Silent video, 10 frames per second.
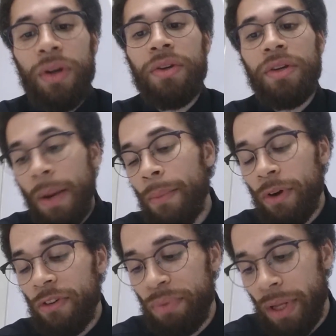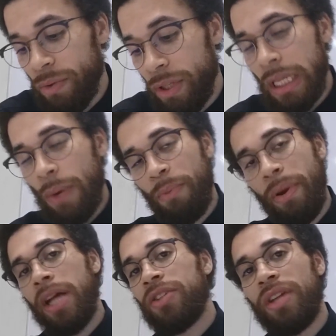were a number of penalties that were
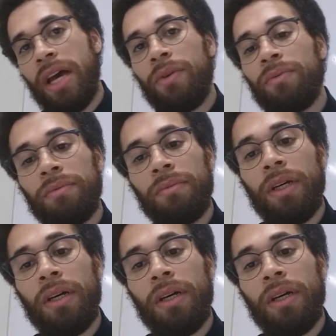passed down